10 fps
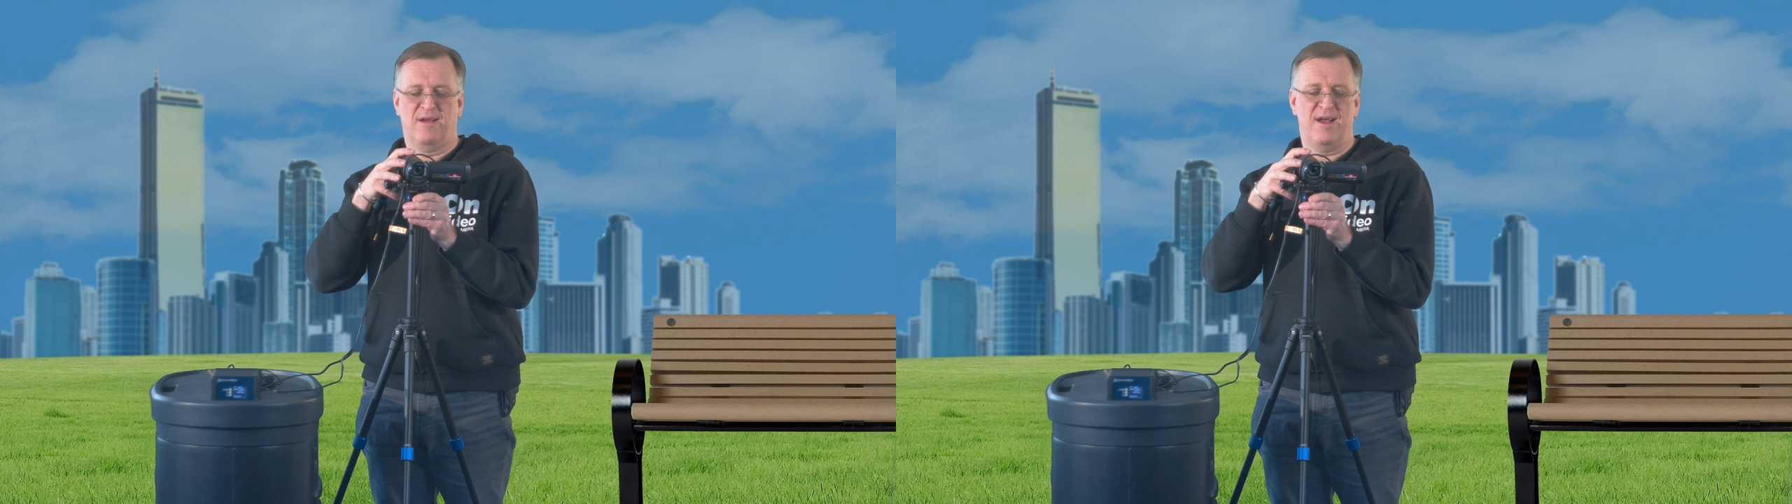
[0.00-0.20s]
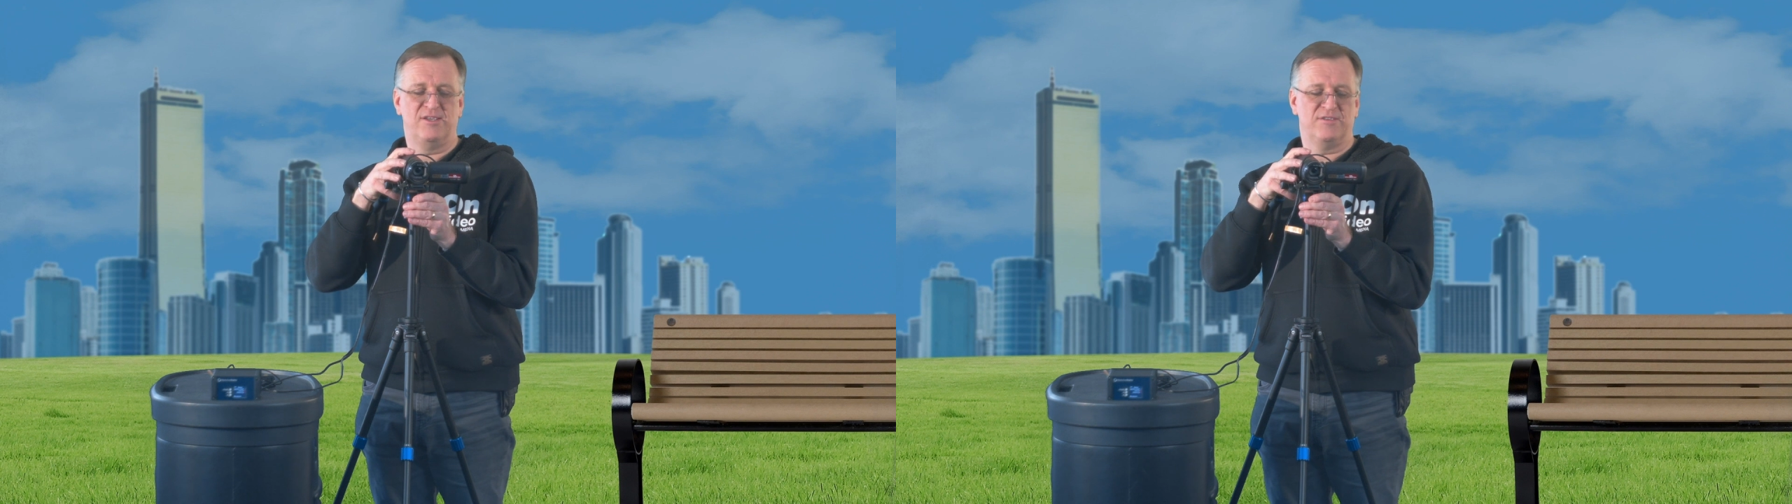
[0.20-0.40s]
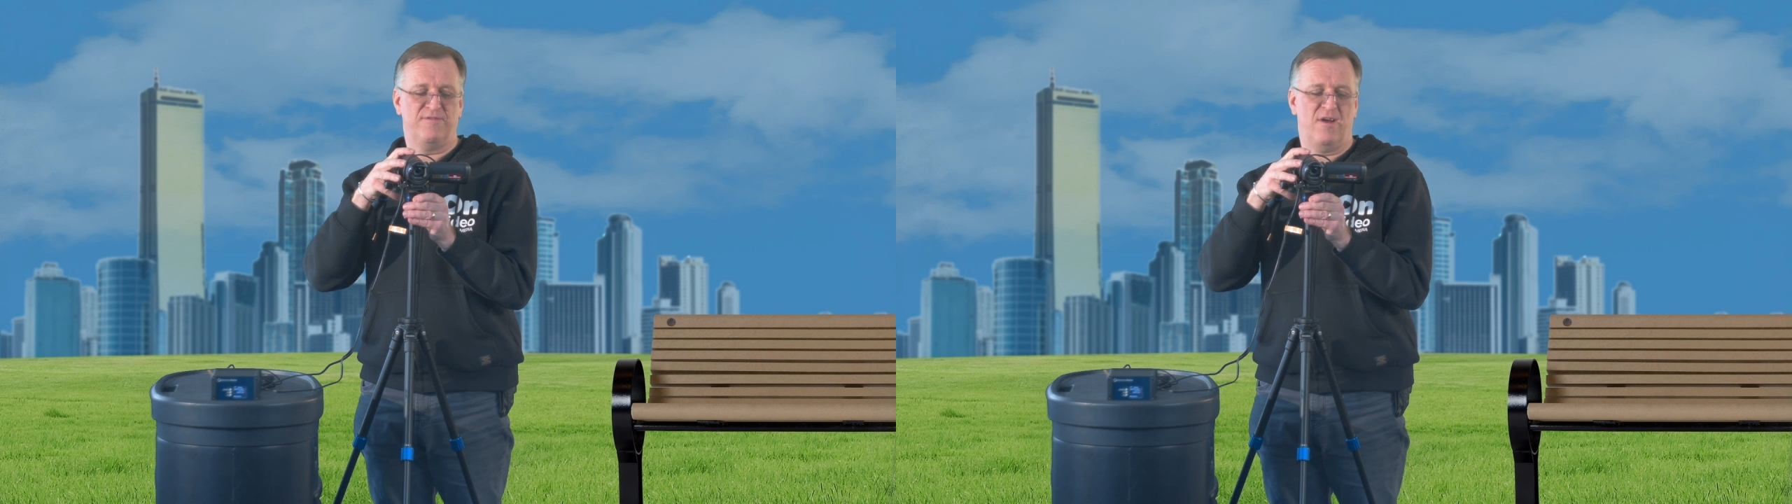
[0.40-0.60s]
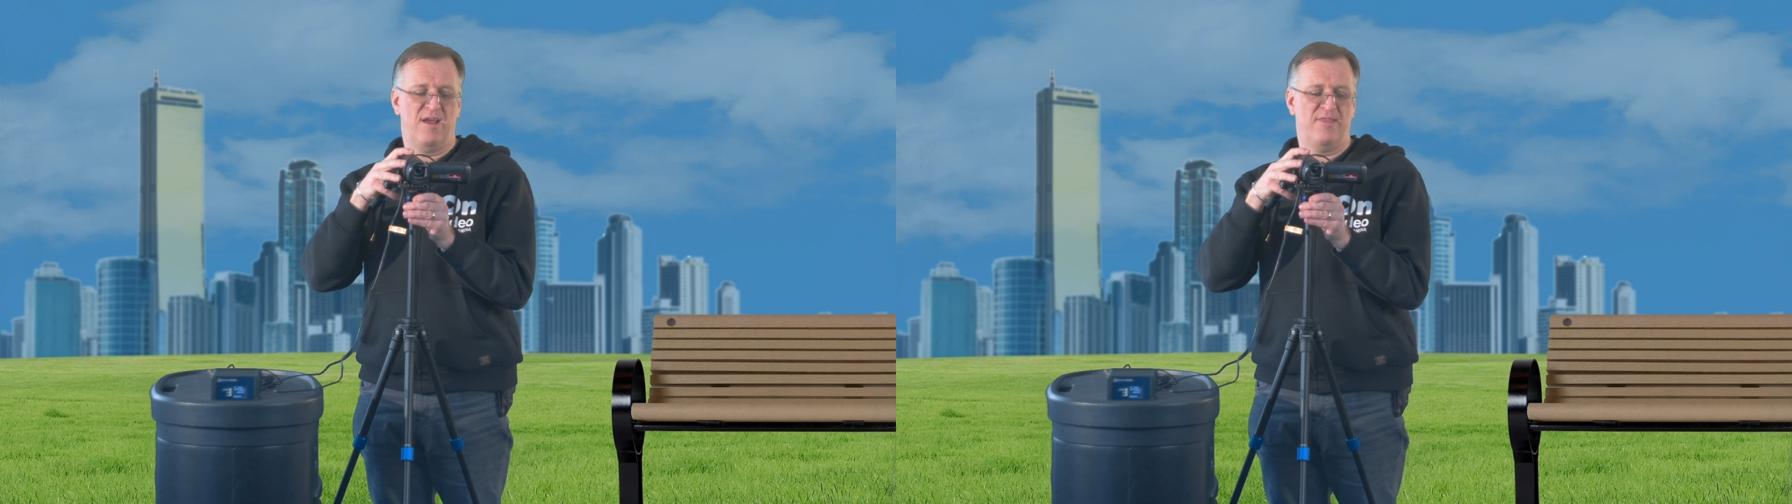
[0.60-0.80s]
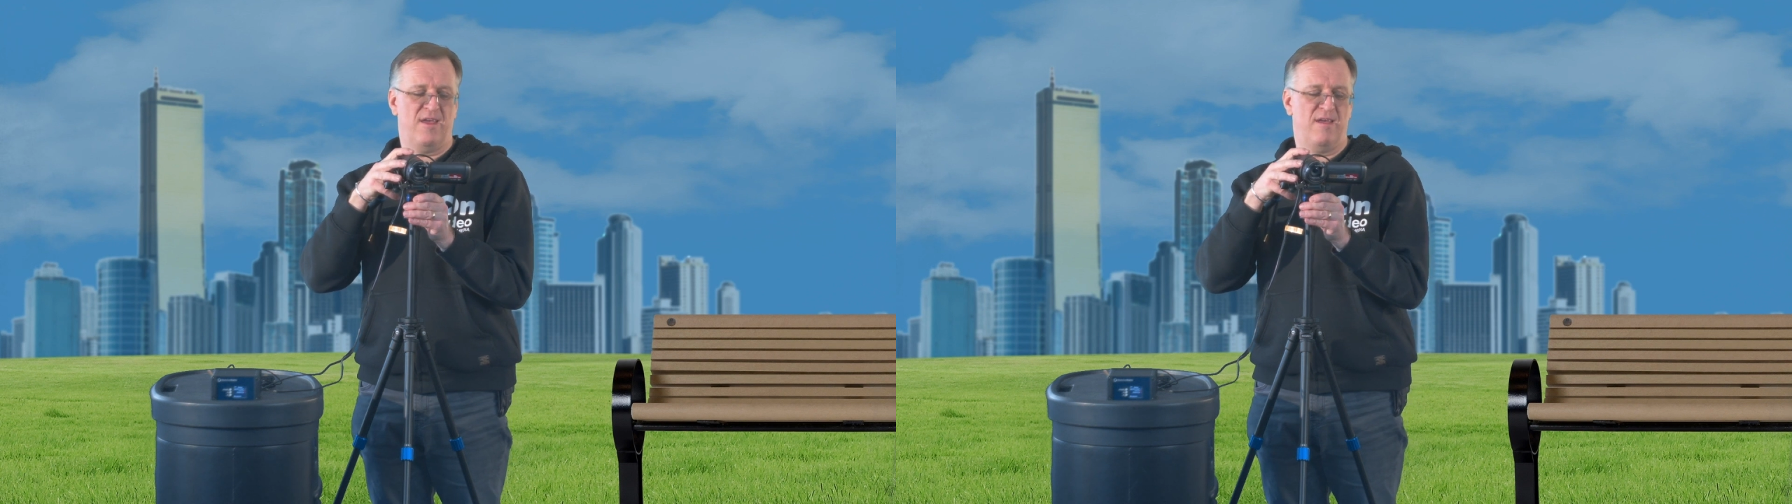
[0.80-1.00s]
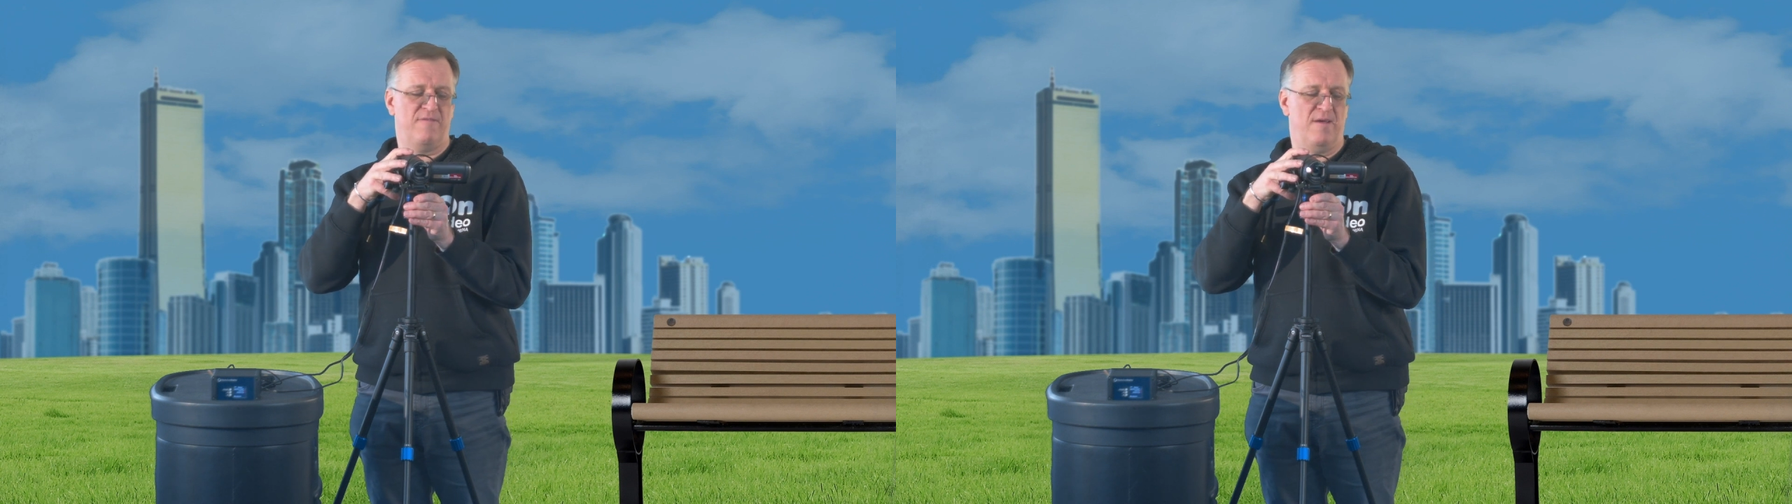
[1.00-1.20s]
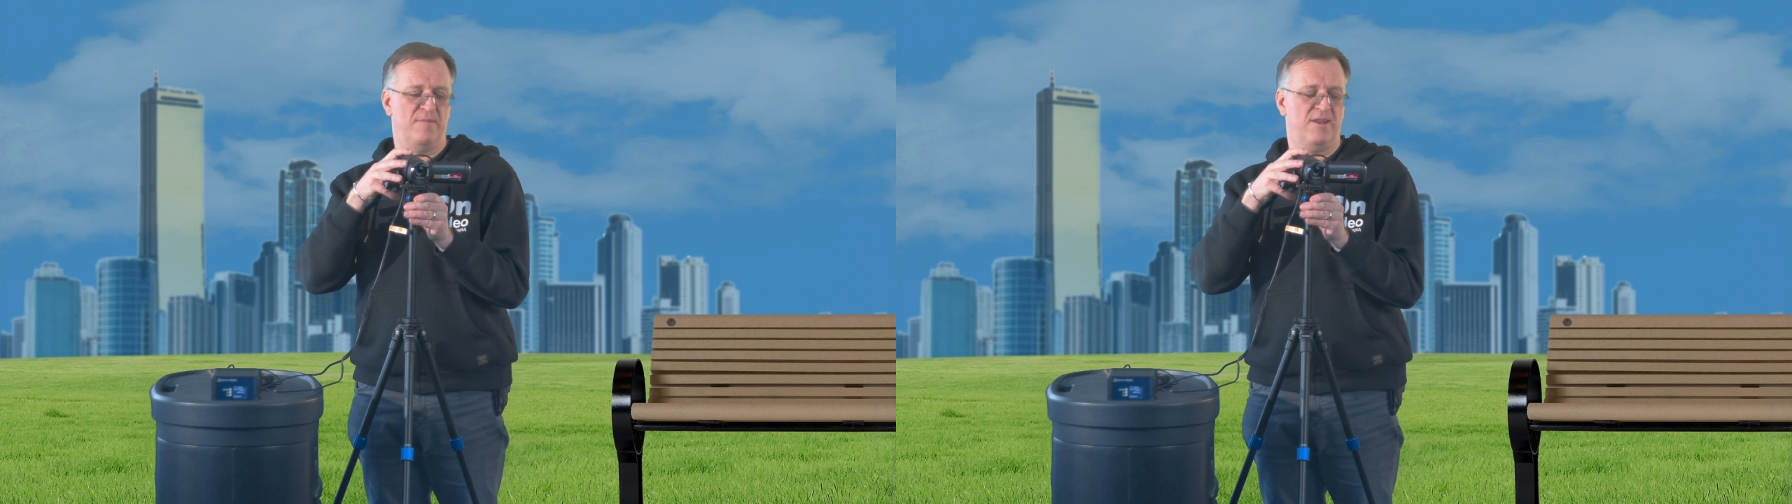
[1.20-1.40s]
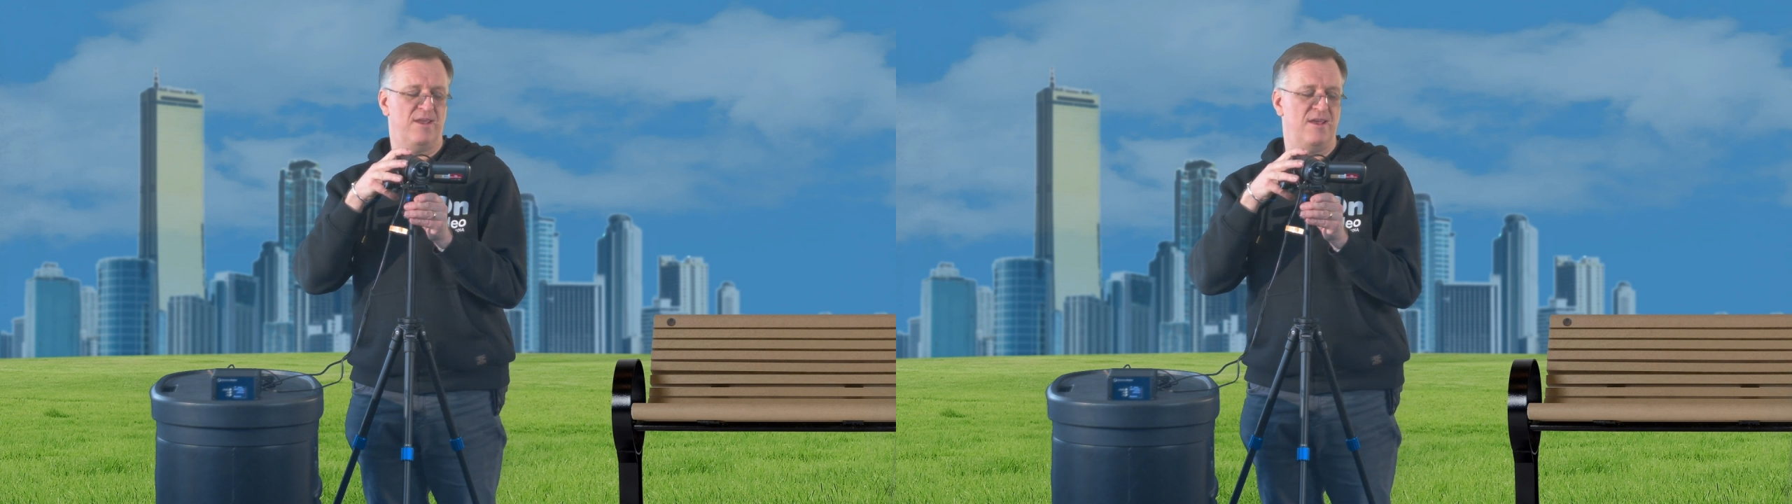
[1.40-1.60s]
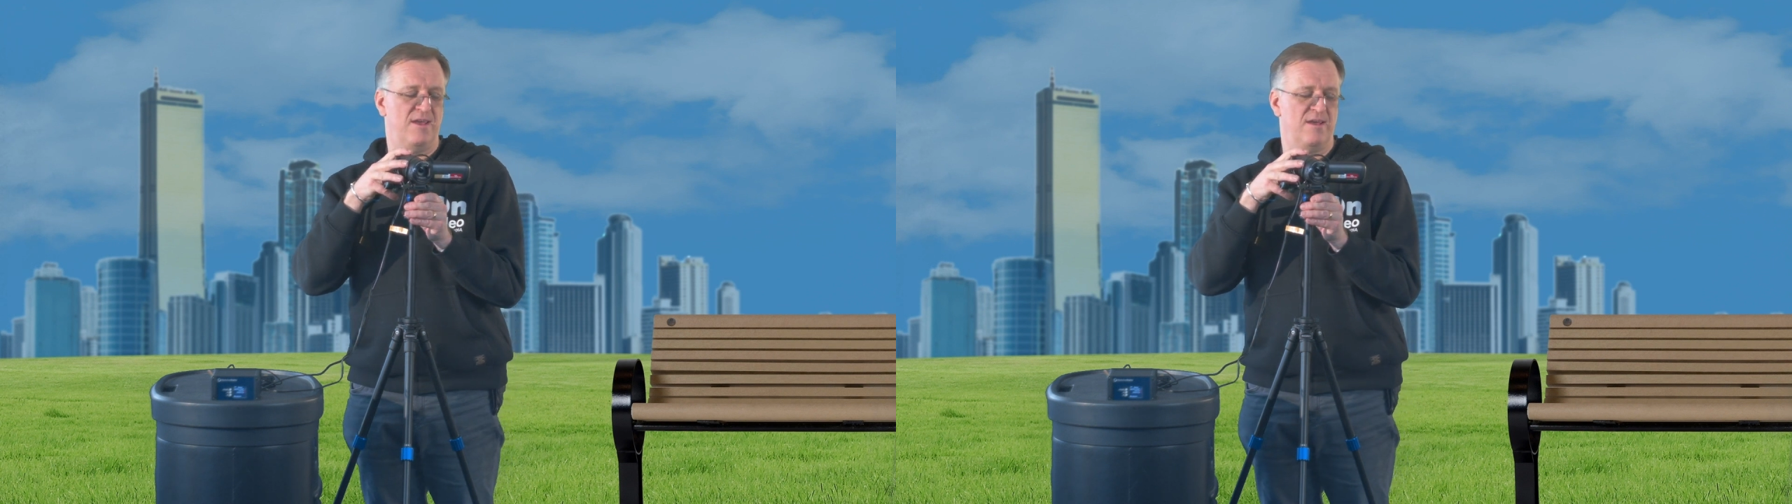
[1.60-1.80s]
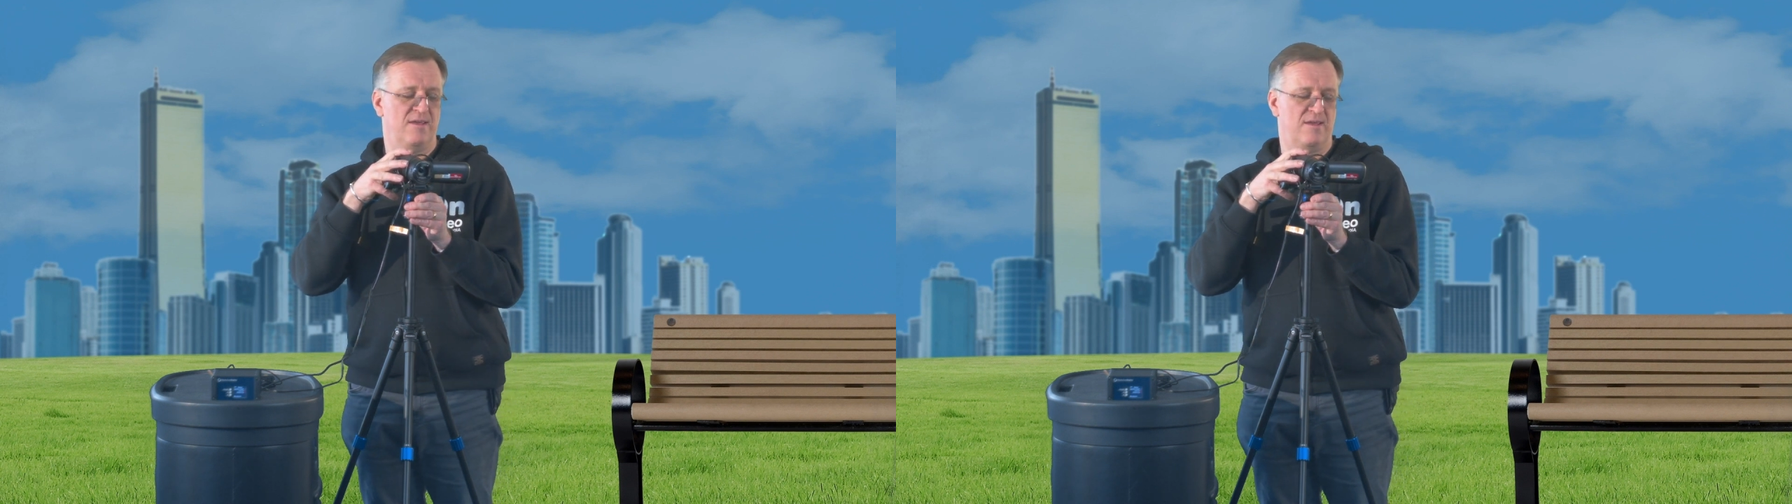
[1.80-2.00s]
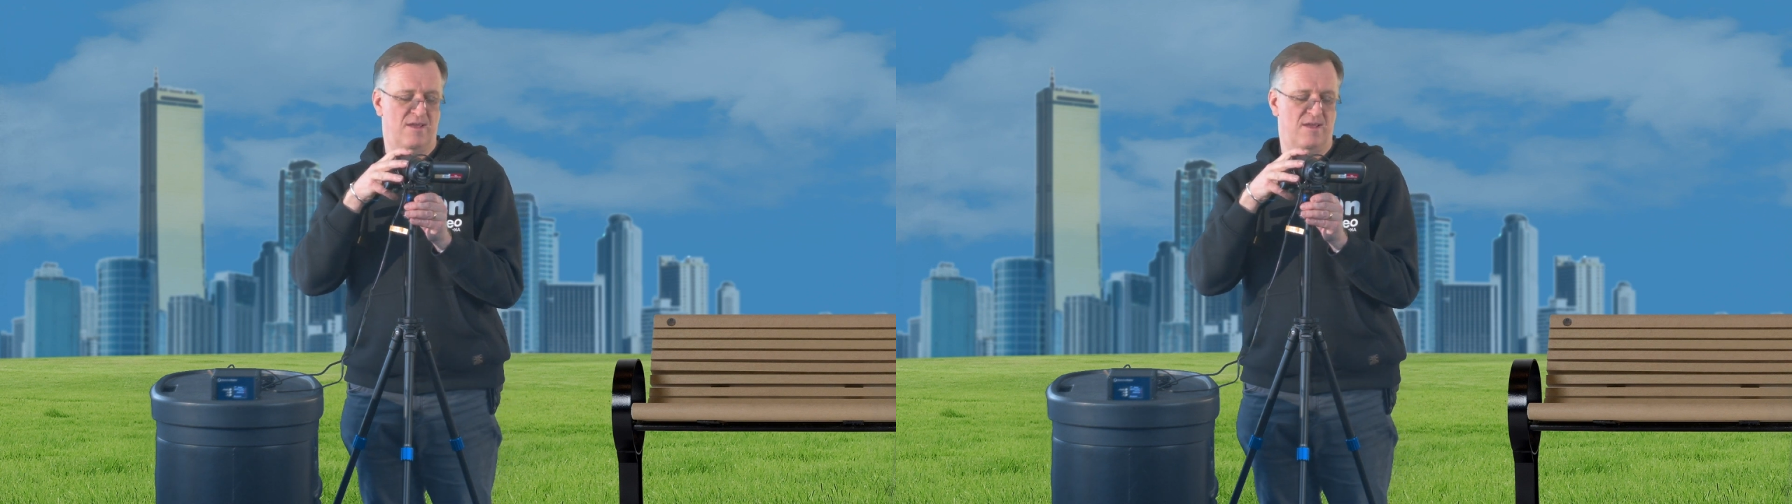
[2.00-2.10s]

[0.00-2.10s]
I just find that if I'm in here,